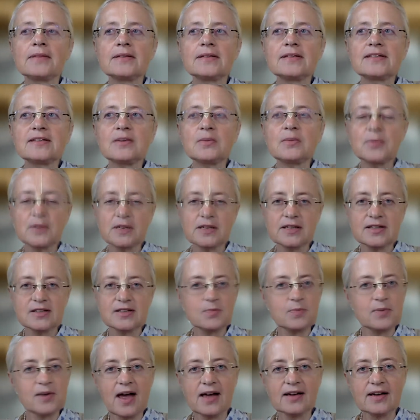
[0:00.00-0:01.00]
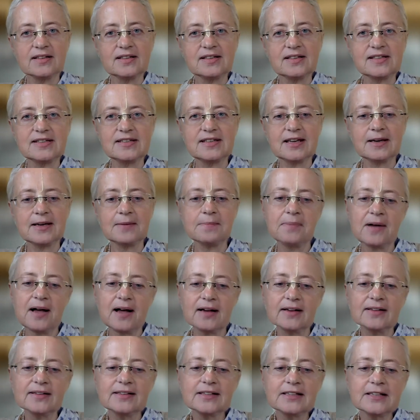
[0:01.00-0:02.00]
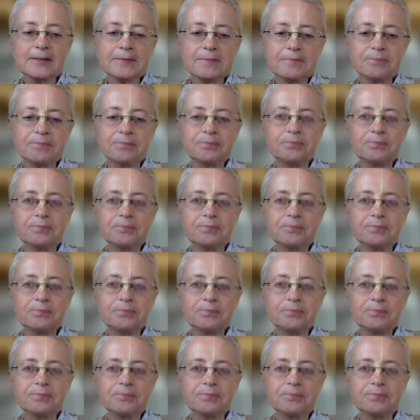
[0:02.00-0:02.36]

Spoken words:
someone is practicing bhakti,